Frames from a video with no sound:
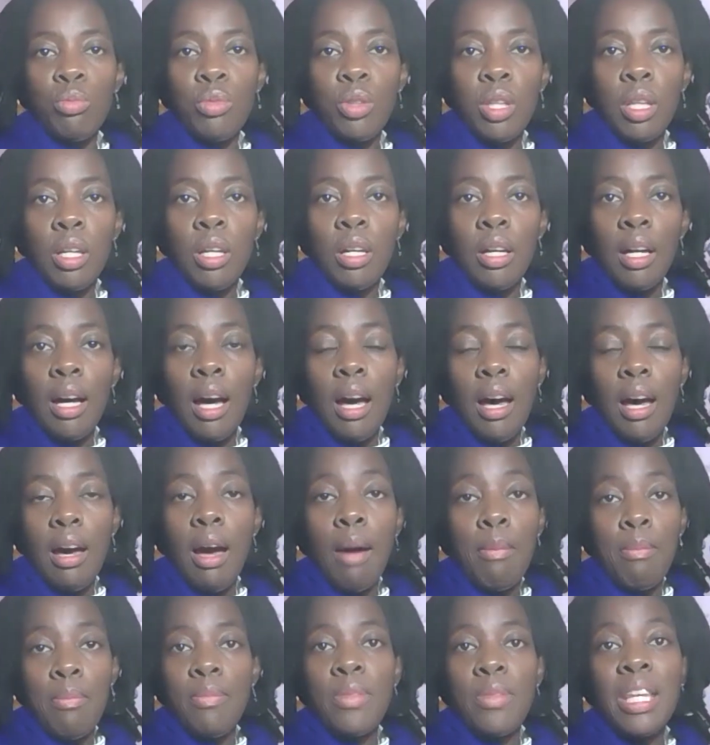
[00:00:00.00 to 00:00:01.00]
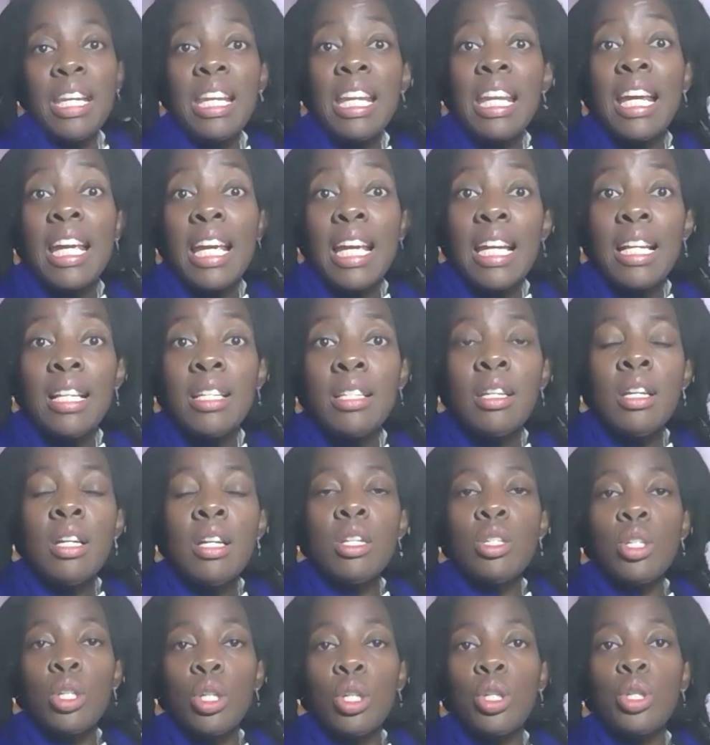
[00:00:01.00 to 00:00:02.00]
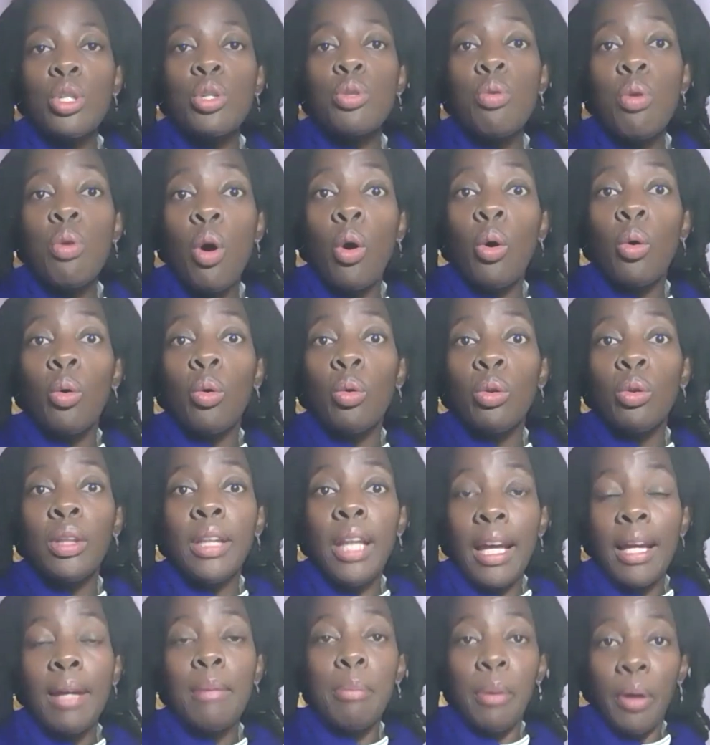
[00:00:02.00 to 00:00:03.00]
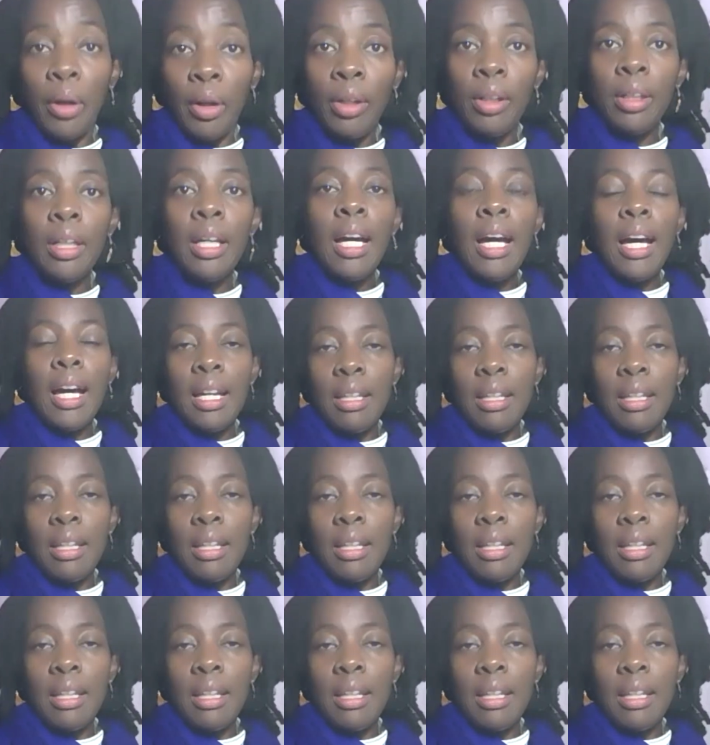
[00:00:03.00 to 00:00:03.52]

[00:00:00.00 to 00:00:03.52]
the need to control labor